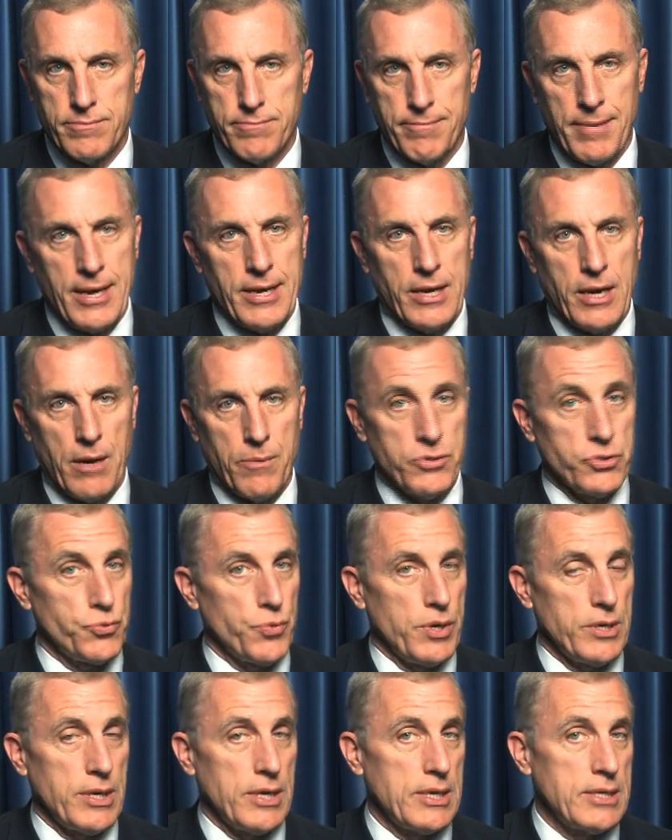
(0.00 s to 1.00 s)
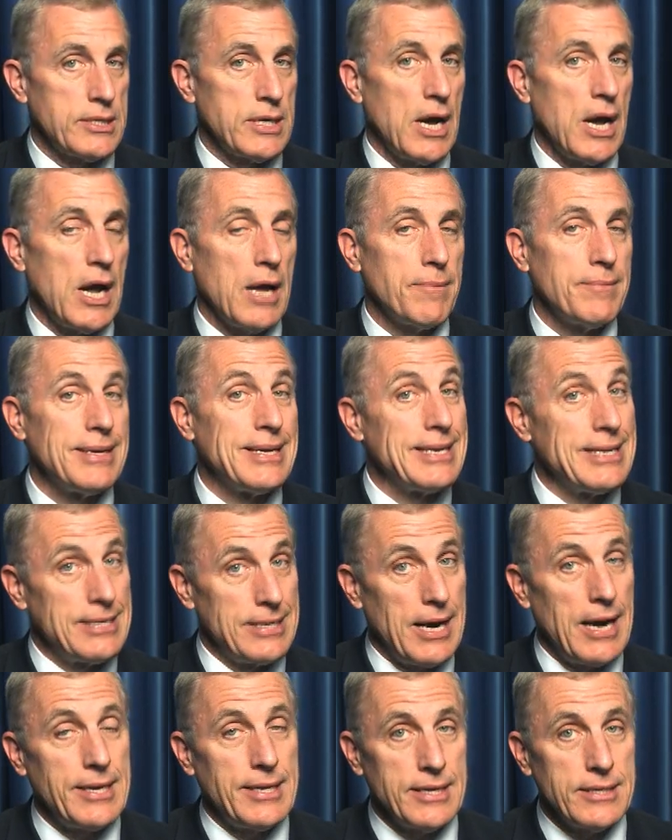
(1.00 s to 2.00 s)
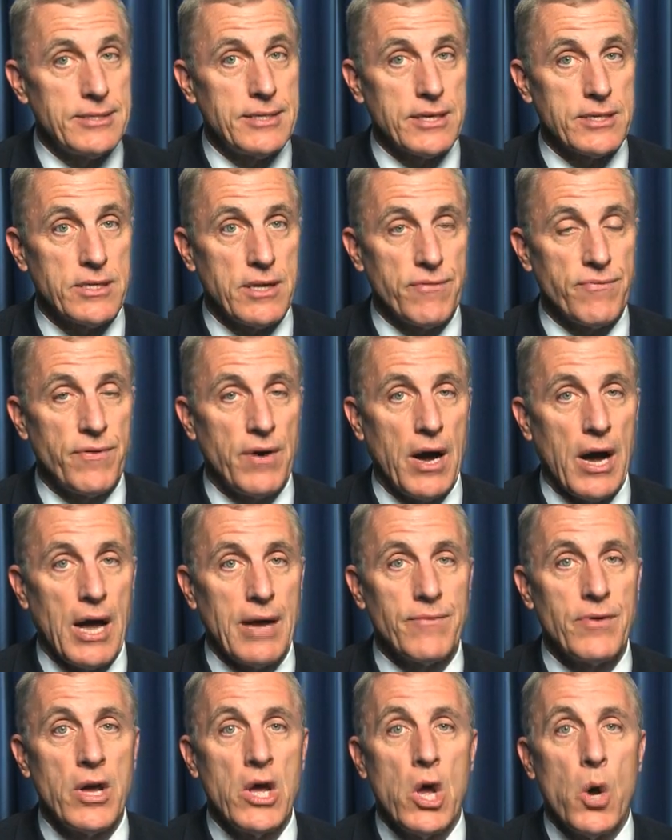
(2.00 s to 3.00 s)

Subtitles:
Medicare was written at a time, 1965,